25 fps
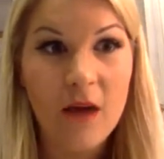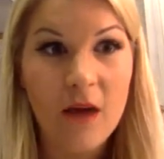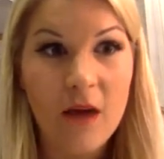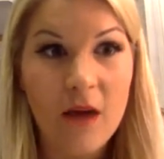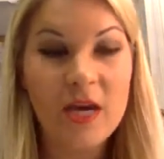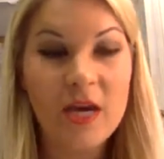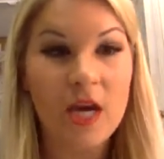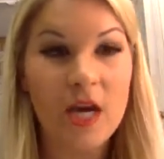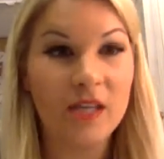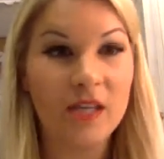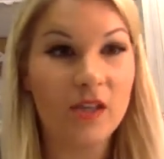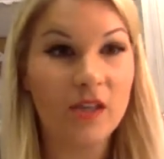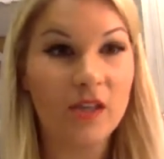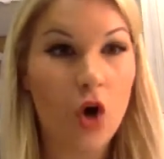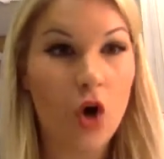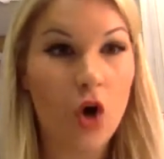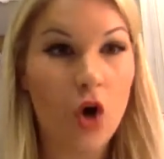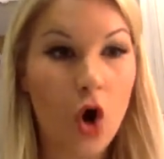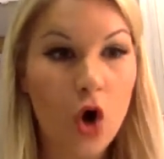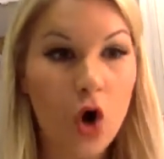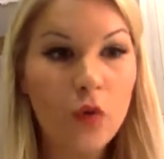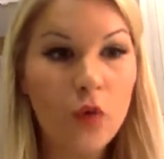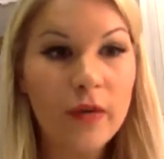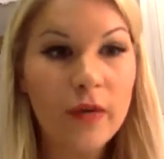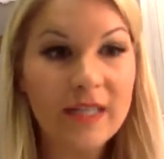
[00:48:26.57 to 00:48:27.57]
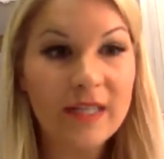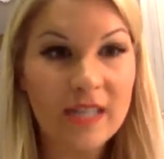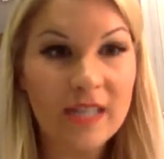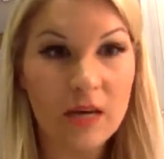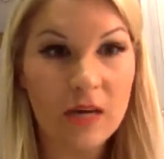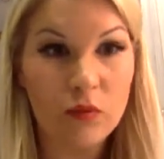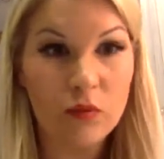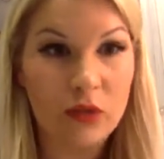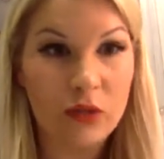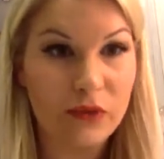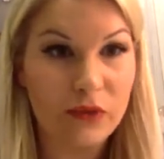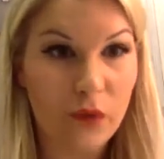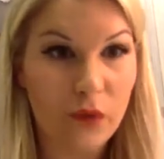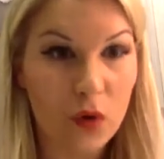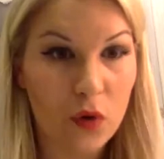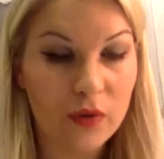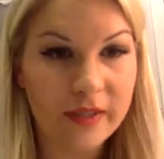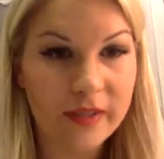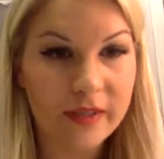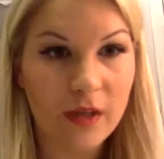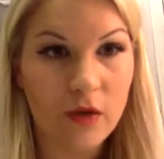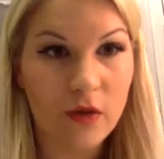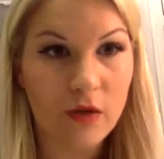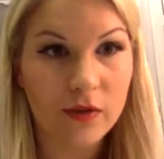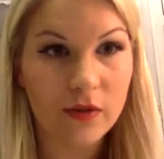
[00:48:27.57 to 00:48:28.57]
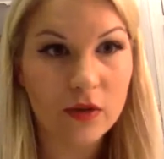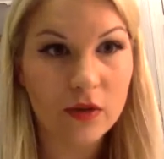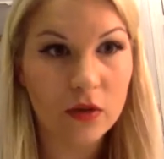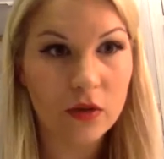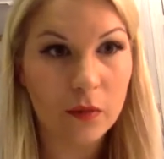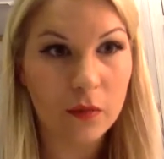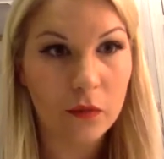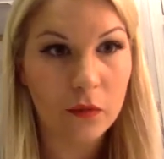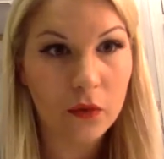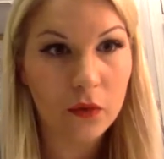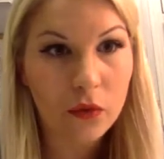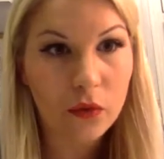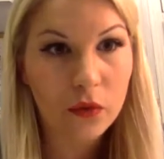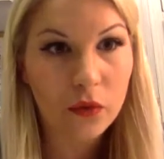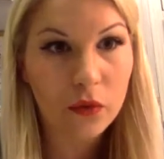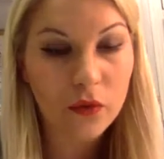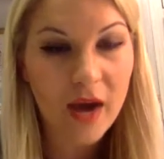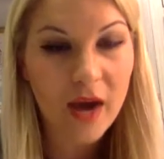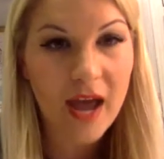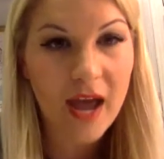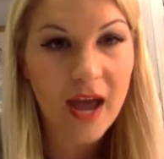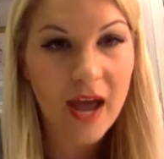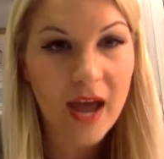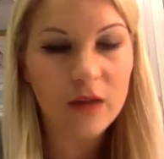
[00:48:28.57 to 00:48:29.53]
because all we did was focus on the triple threat.